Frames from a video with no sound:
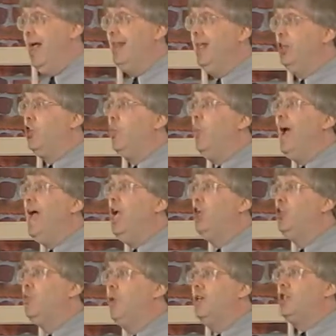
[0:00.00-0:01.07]
that the
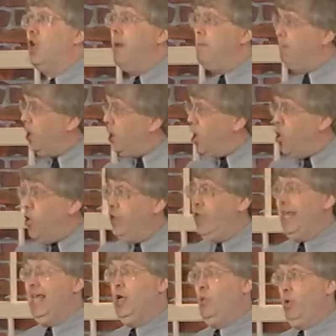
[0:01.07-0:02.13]
wage was below
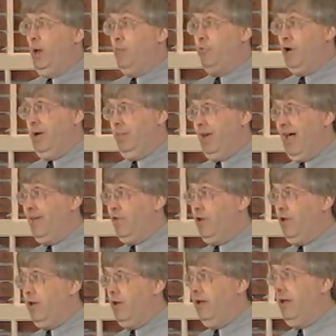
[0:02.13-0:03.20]
the equilibrium
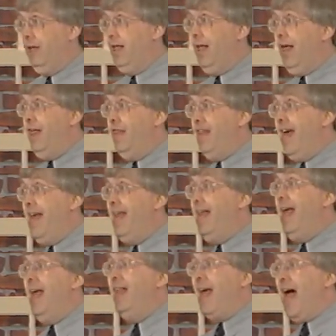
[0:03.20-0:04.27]
level, then
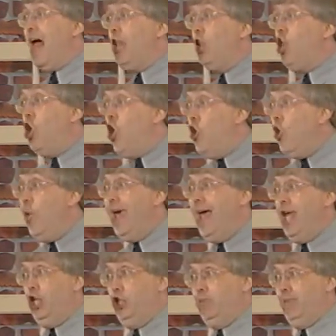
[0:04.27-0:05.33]
that low
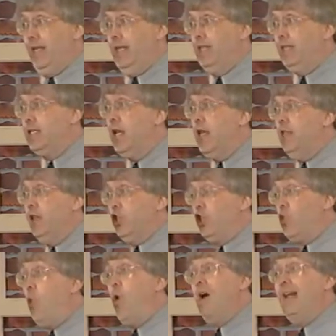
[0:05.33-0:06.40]
wage means that the
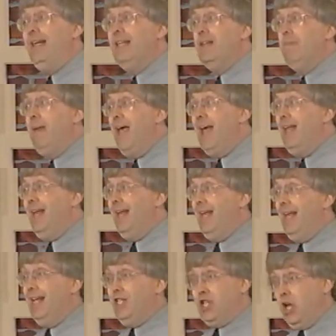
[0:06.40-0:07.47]
quantity
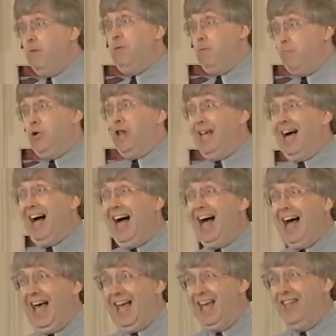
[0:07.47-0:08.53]
demanded is going to be pretty
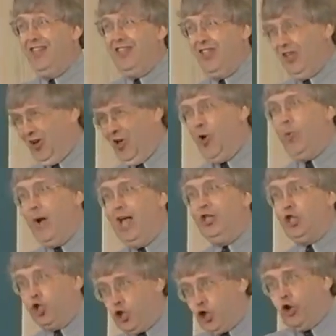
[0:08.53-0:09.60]
high. The low
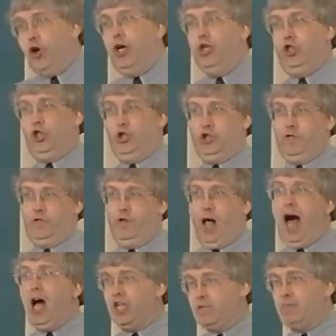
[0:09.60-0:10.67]
wage encourages
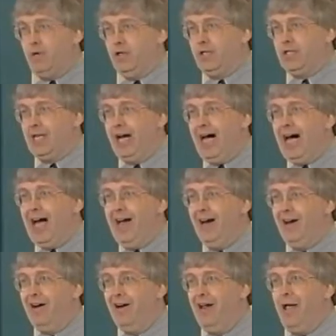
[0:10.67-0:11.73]
hospitals to
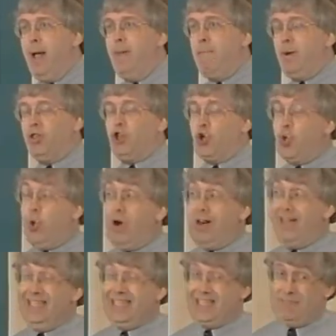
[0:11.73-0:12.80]
hire, but the
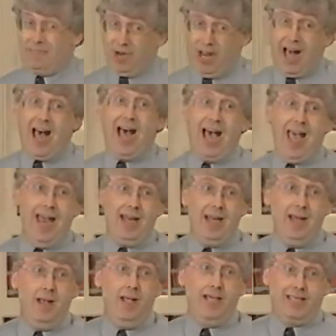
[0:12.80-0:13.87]
quantity supplied
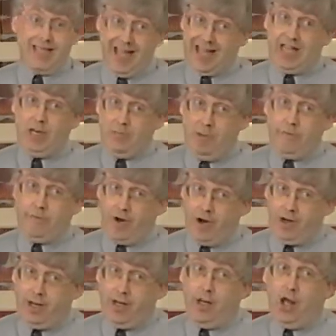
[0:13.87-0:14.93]
is likely to be
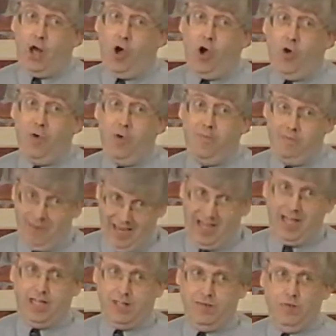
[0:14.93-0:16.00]
fairly low
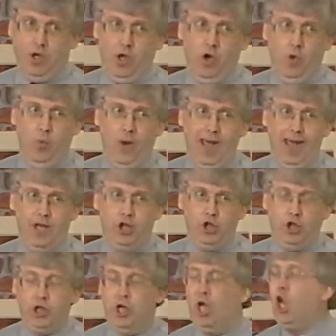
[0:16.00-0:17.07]
because of the low
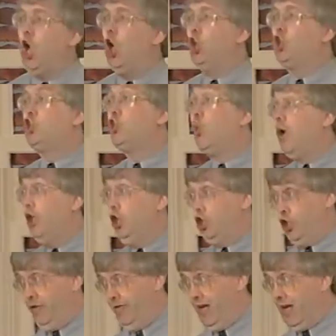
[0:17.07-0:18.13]
wage. A
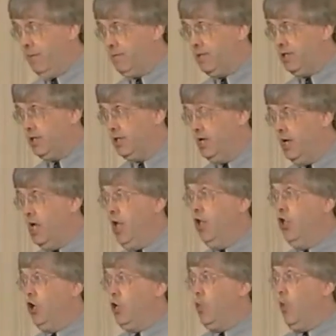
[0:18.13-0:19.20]
shortage develops.
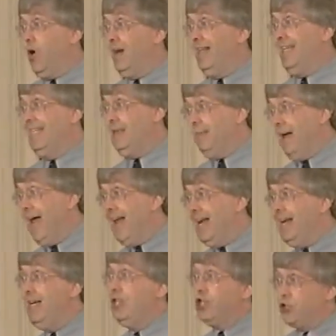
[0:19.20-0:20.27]
The quantity
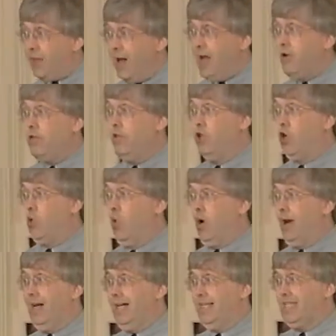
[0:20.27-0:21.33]
demanded is greater than the
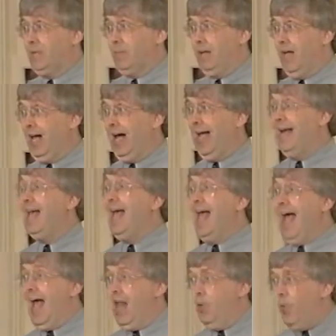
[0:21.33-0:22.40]
quantity supplied,
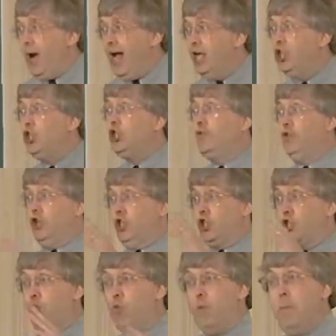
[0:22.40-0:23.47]
and wages of
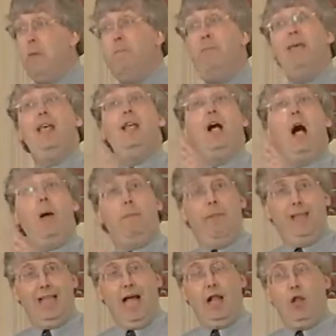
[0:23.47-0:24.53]
nurses will be bid up
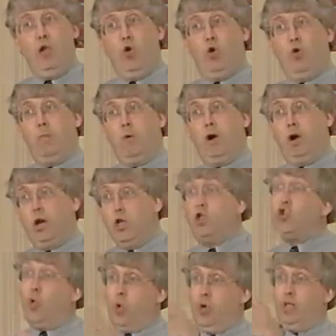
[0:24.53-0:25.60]
in that local market
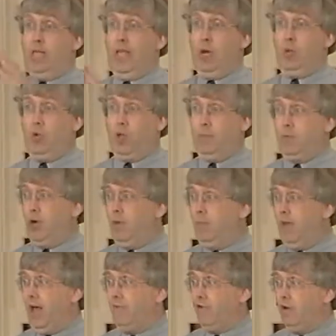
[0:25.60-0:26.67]
toward the equilibrium
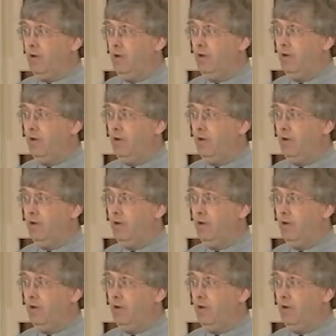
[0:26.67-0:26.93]
level.